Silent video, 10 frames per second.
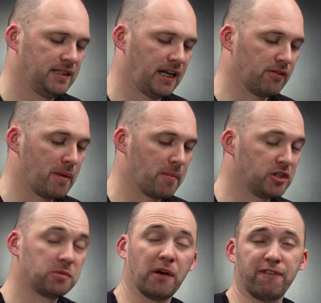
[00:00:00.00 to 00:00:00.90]
Now
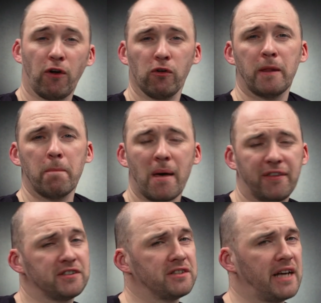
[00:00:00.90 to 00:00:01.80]
remember, just by following the
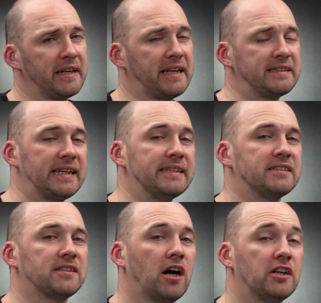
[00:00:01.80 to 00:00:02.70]
methods and techniques in
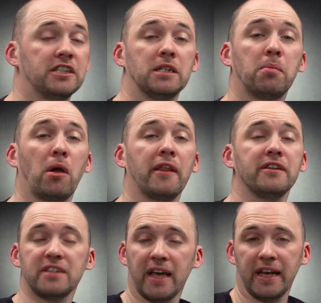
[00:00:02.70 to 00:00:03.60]
this guide, you can apply
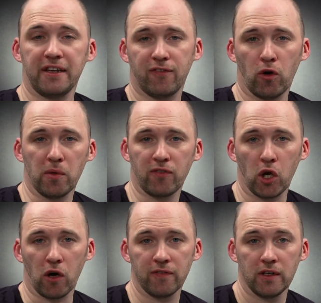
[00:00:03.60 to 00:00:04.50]
this to any form of
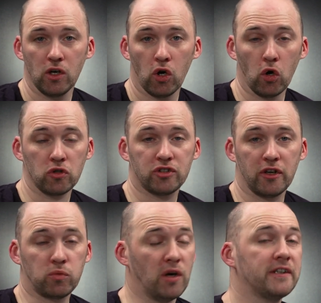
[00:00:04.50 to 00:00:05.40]
cloth.
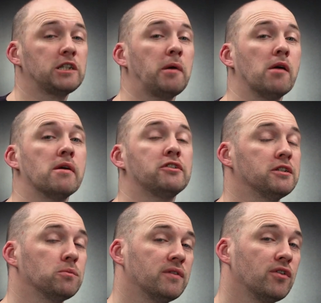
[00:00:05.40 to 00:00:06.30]
Also, it's worth
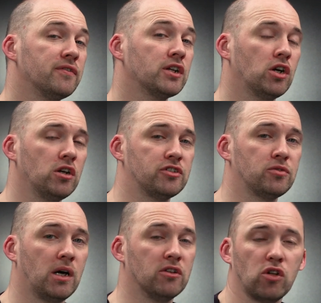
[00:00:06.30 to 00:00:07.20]
experimenting with other colours
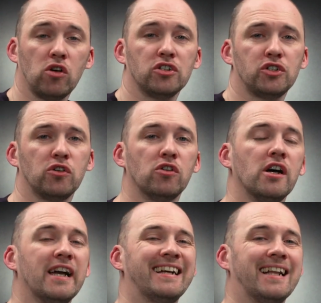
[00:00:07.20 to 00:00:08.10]
as well. As long as
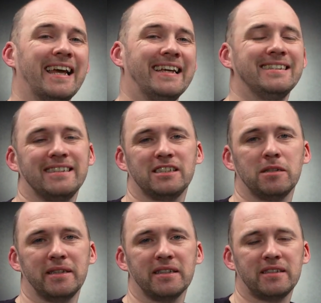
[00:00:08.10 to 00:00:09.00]
your glaze is
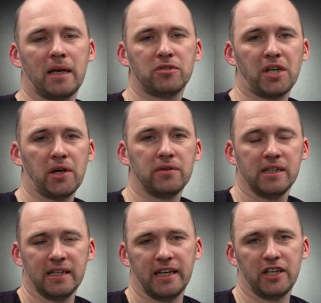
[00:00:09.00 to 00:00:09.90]
going to be the same tone
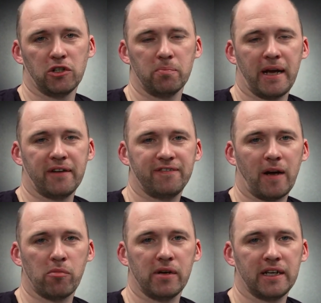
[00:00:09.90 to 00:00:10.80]
as your main
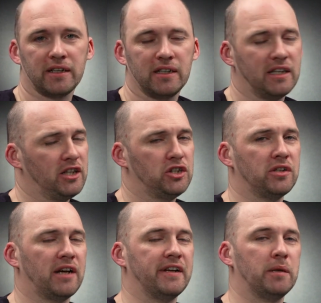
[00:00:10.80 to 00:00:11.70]
fabric, you
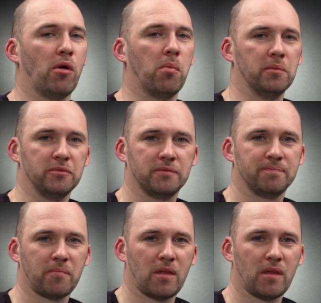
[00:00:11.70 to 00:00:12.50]
shouldn't have any problems.